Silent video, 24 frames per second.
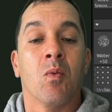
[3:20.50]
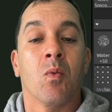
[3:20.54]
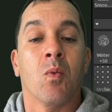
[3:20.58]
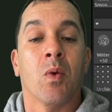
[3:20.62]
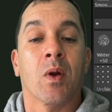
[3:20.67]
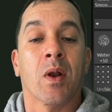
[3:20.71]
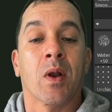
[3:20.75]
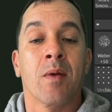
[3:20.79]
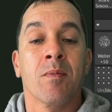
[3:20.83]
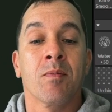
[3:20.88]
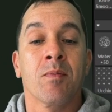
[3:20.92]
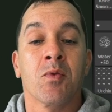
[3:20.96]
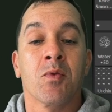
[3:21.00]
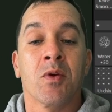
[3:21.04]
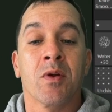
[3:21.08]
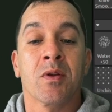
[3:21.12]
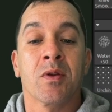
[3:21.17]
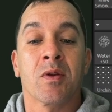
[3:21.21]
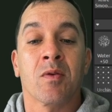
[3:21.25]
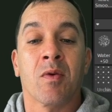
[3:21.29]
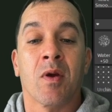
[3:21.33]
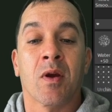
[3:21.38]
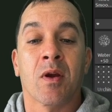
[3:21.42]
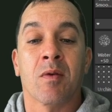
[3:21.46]
What I'm
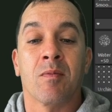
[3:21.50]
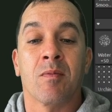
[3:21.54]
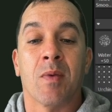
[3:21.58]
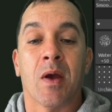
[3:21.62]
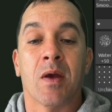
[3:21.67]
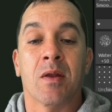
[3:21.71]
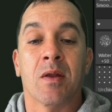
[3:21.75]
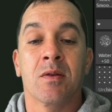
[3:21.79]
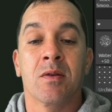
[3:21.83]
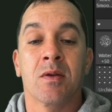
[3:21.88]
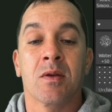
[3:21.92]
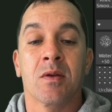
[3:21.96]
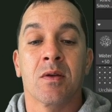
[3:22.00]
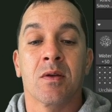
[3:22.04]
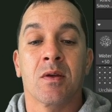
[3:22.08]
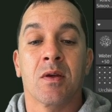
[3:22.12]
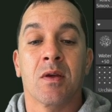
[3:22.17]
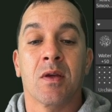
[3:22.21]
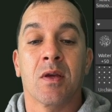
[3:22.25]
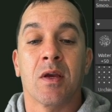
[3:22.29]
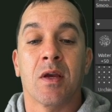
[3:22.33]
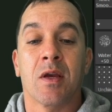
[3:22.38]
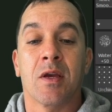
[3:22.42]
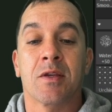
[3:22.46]
going to recommend
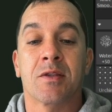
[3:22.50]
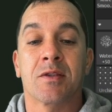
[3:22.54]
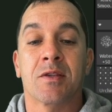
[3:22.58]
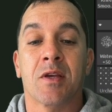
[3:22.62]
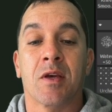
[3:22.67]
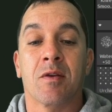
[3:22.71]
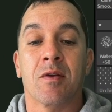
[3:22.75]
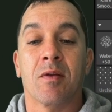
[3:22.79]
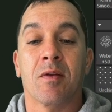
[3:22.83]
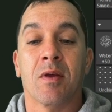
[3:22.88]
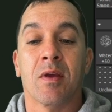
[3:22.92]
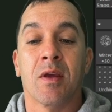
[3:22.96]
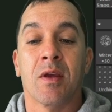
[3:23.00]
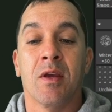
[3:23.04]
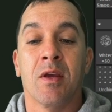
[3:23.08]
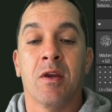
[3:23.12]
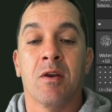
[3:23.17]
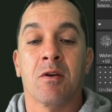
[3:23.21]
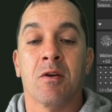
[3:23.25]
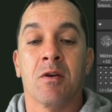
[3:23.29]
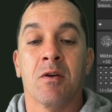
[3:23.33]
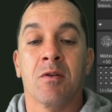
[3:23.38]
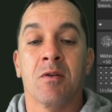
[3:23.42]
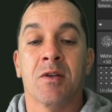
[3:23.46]
is that
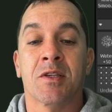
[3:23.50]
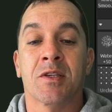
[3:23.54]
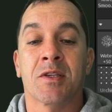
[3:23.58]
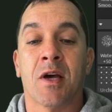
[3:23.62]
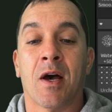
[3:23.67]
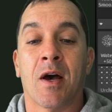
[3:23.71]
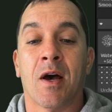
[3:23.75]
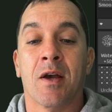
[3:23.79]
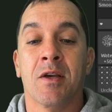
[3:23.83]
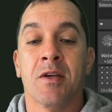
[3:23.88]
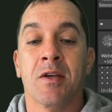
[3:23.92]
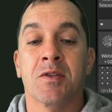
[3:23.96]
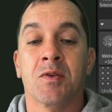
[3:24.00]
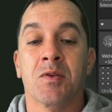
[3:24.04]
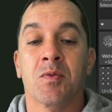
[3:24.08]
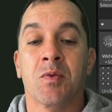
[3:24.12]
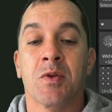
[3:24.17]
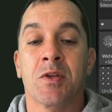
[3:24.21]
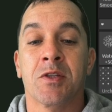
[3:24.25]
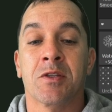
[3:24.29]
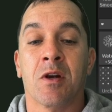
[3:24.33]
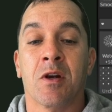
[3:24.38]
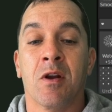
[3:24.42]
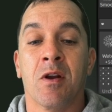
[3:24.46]
here, size,
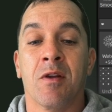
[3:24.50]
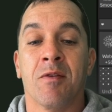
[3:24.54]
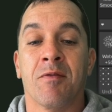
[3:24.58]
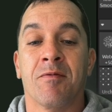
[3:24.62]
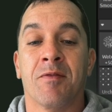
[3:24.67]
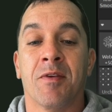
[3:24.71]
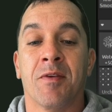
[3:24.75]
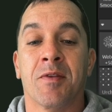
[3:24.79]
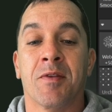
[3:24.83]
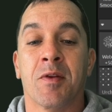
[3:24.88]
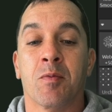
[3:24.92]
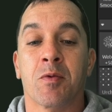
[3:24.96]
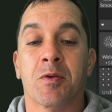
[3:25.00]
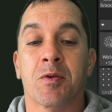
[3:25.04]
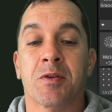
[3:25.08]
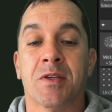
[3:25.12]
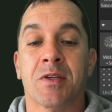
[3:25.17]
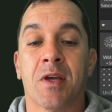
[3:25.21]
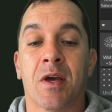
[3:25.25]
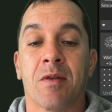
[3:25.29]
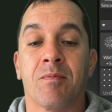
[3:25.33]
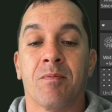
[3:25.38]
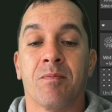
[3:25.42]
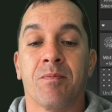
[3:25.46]
we start at
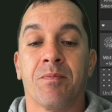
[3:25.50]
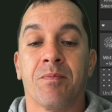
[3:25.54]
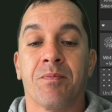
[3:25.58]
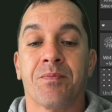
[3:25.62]
50%.